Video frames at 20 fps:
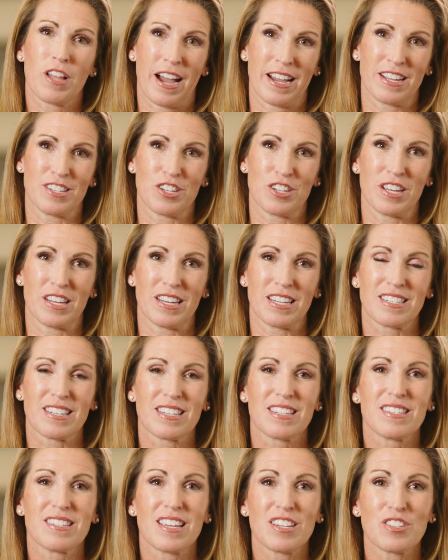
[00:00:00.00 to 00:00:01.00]
hygiene is
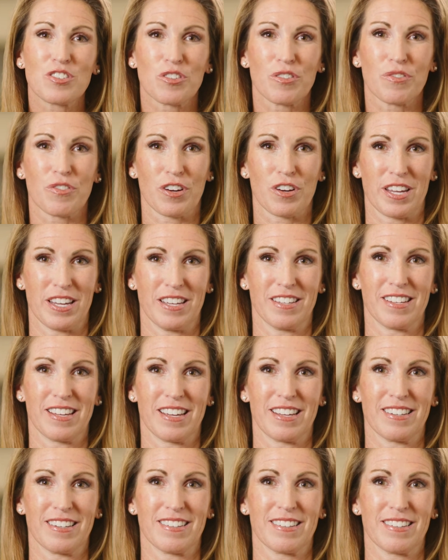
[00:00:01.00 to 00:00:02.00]
essential for
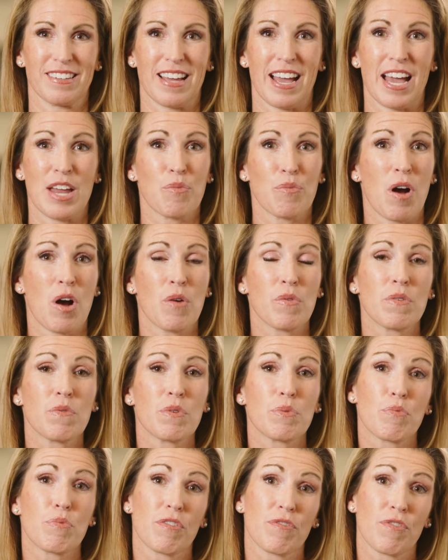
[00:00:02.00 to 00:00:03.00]
healing. And while we
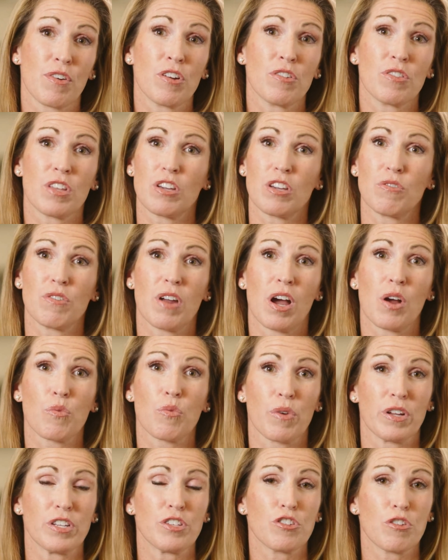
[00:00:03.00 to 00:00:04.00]
would prefer that you not
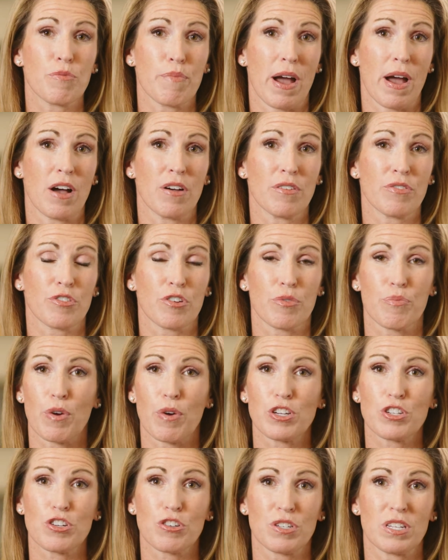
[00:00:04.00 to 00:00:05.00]
rinse your mouth or
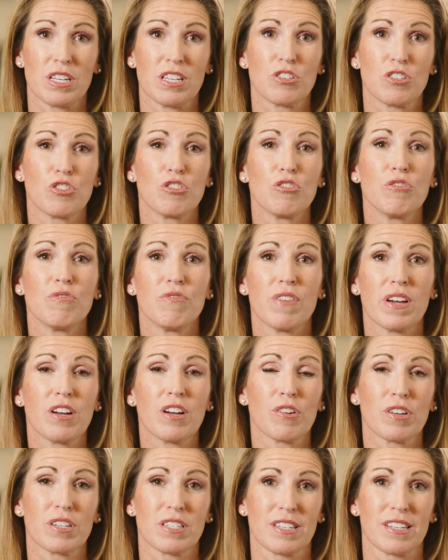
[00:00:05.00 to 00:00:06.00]
brush your teeth too
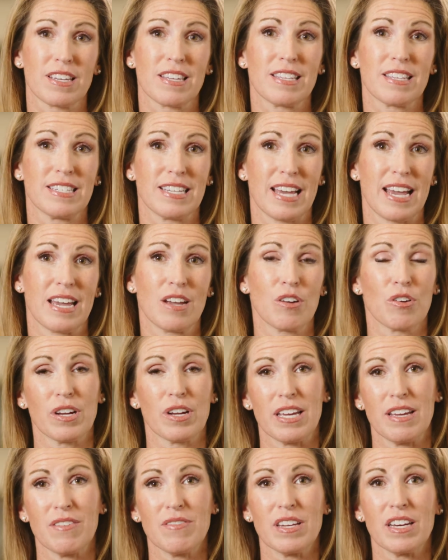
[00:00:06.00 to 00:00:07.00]
vigorously the day or
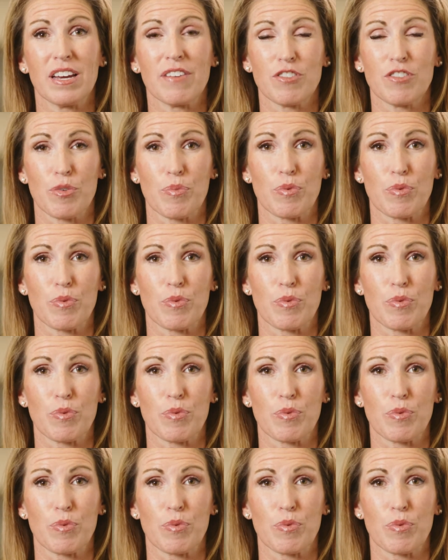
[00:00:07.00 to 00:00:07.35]
evening of your